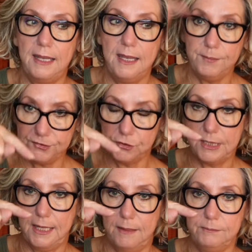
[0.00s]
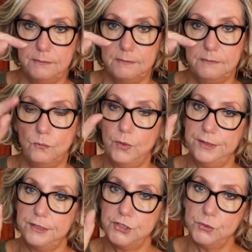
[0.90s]
Amsterdam with
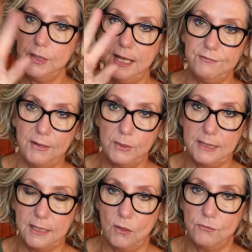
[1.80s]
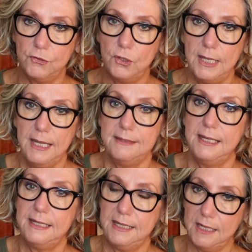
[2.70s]
a two and a half hour layover, and
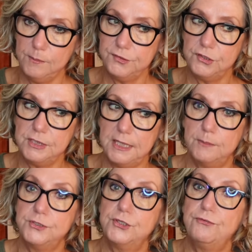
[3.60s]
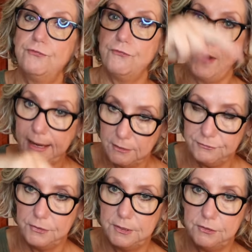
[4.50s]
then Amsterdam to
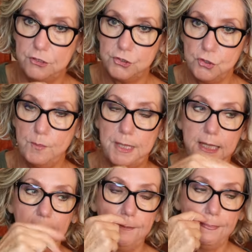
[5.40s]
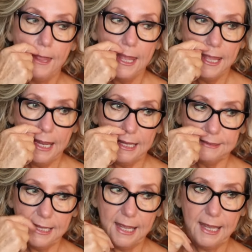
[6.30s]
Frankfurt, Germany.
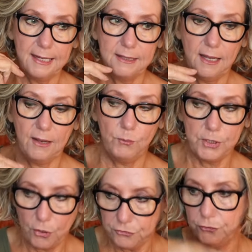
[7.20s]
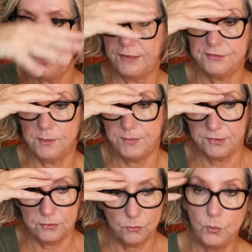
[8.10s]
And then we go through customs
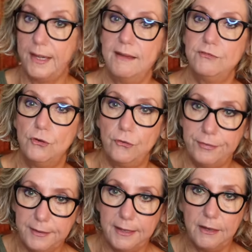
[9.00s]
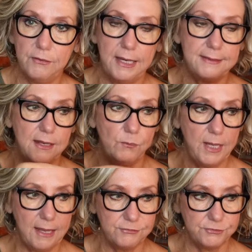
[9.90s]
and whatever are there, and then we
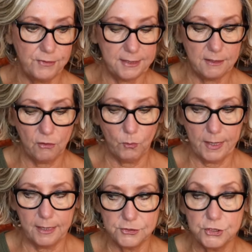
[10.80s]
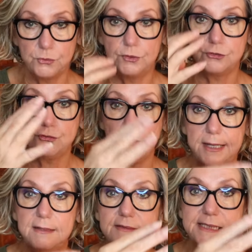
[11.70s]
have to find our way to the
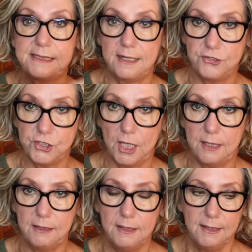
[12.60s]
train station,